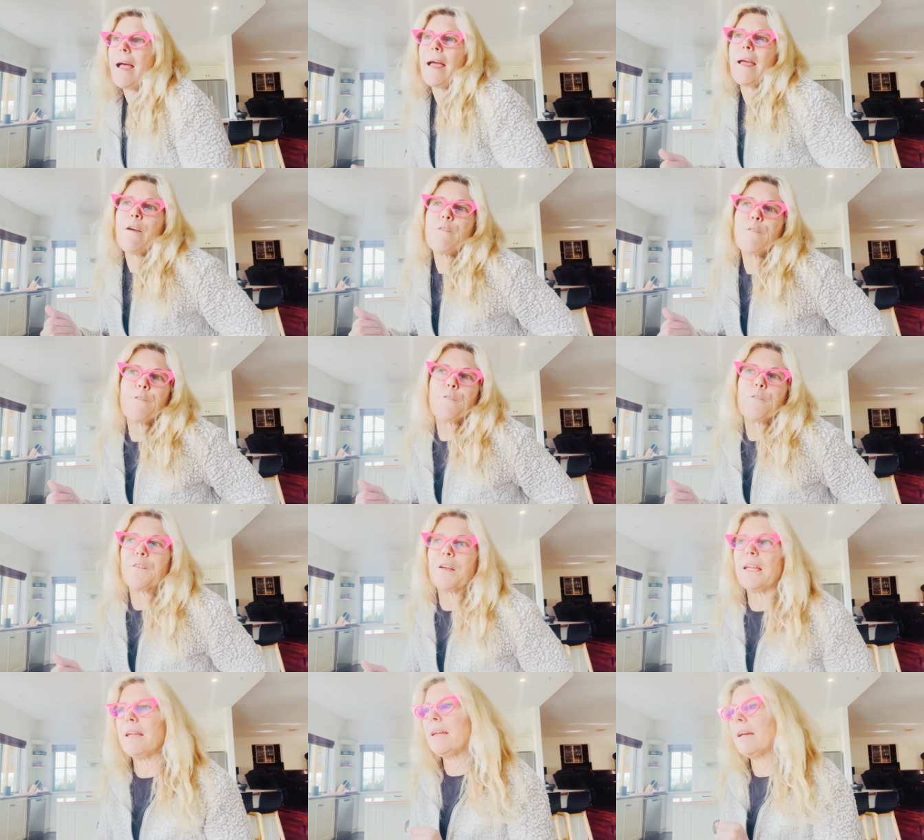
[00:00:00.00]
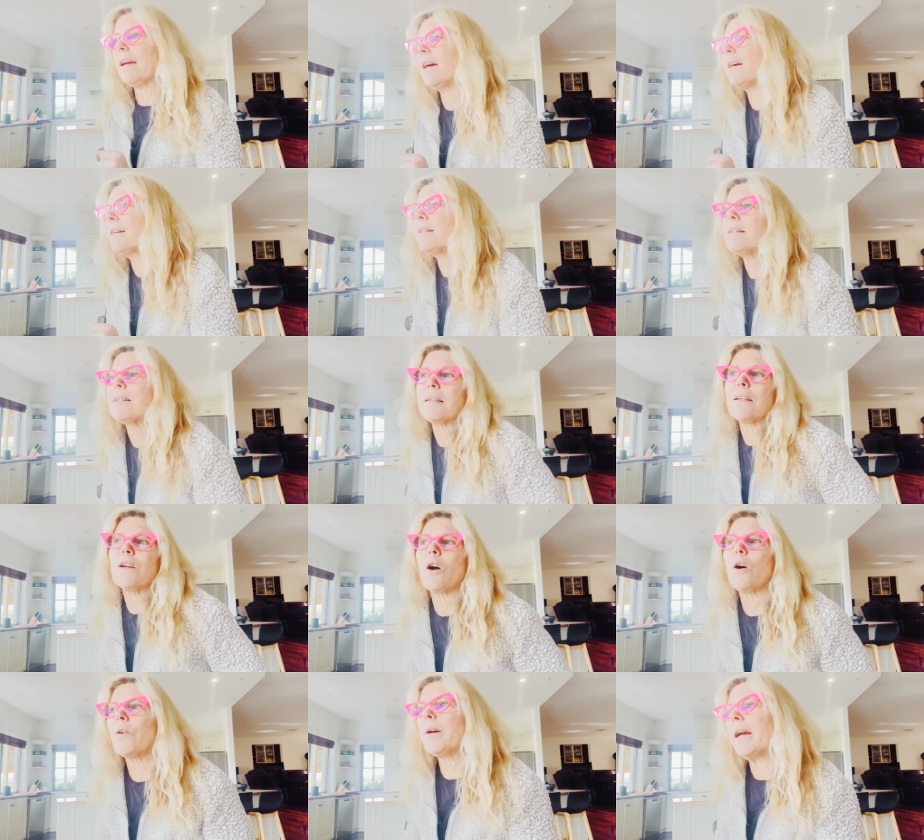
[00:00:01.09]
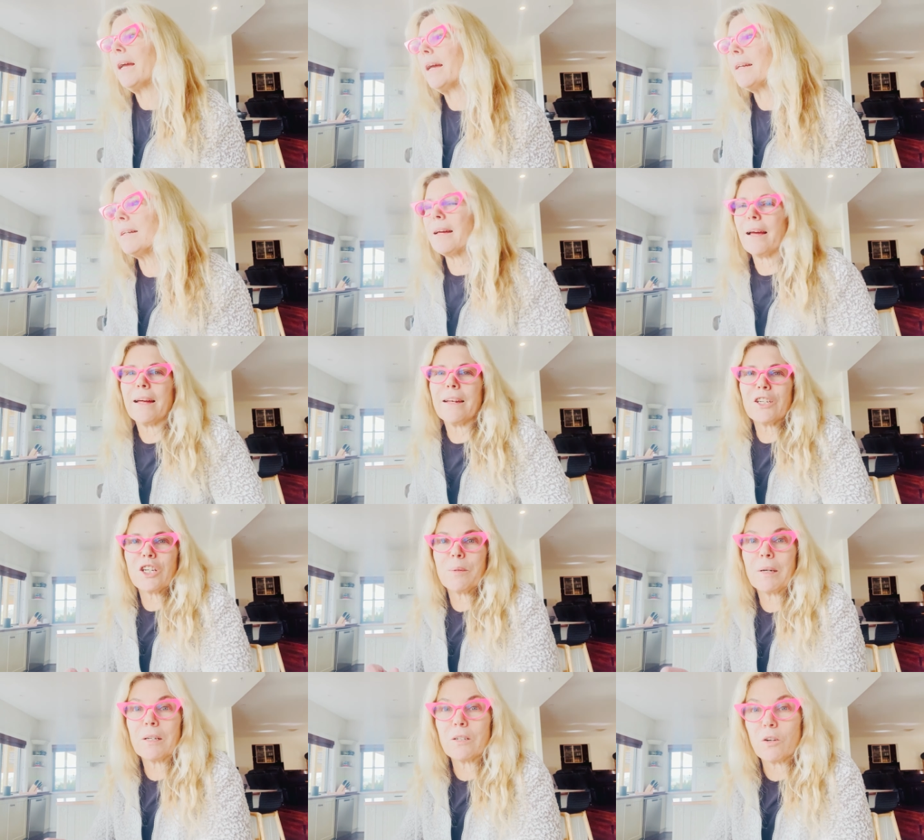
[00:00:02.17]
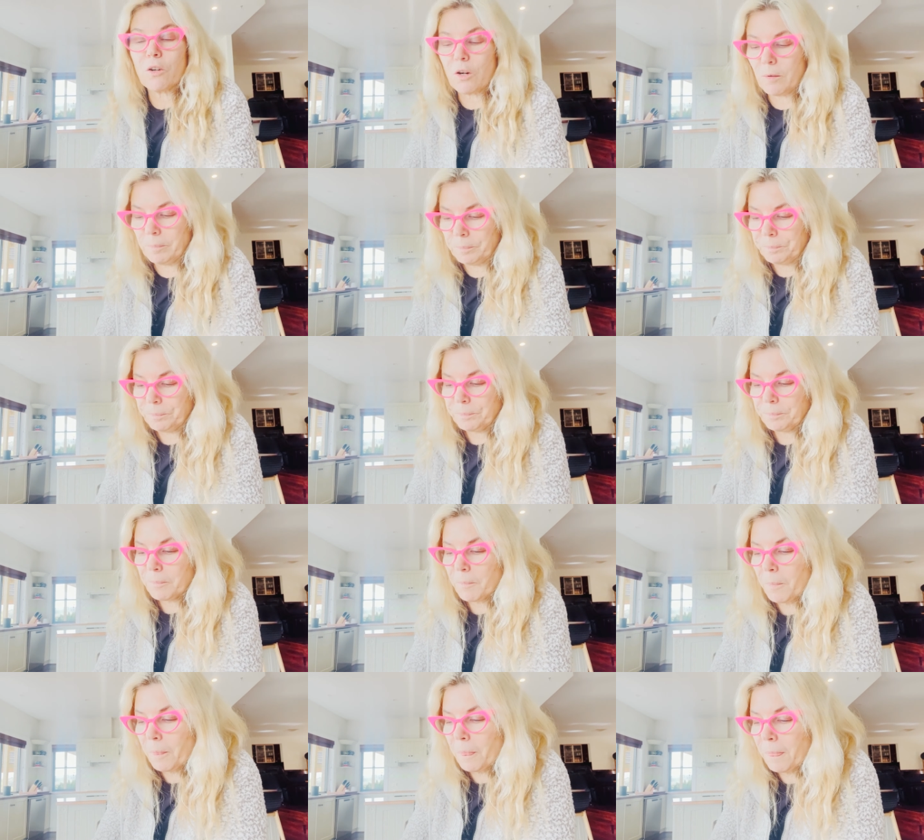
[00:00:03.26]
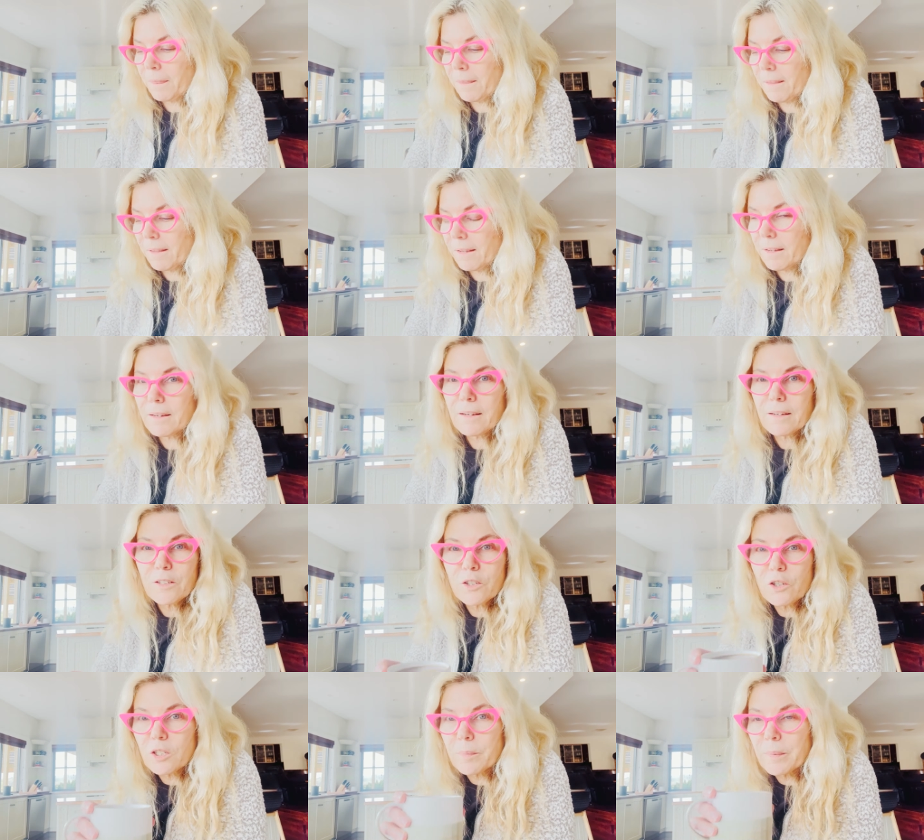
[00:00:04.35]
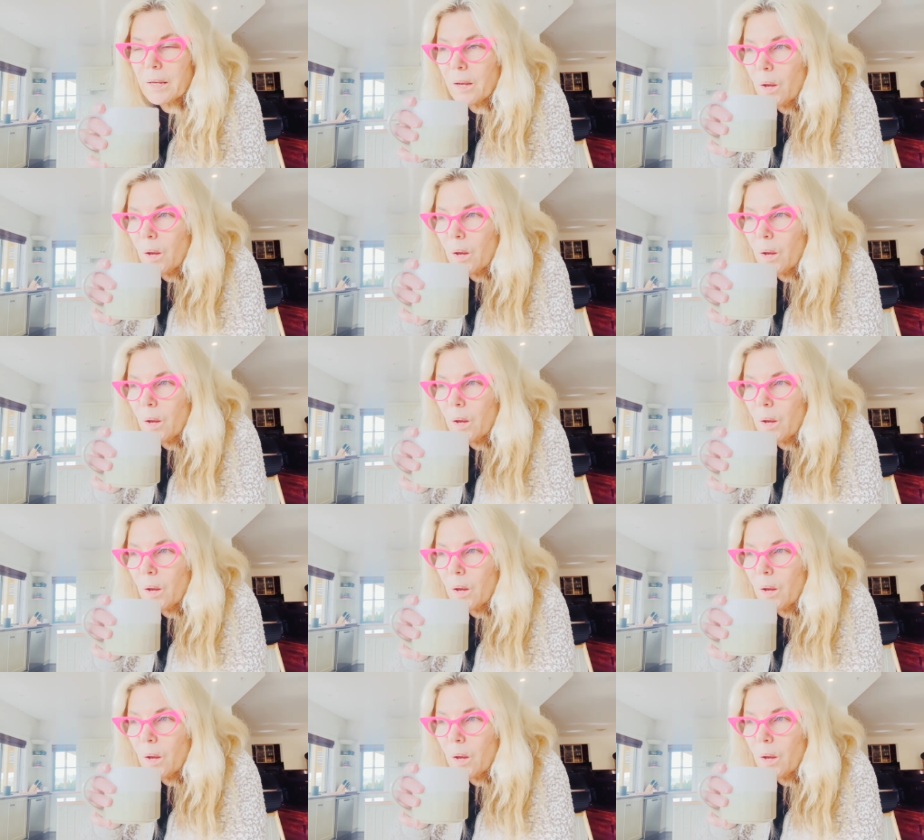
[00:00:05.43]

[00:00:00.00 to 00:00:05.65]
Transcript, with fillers: F E N T O N at gmail.com. Excuse me.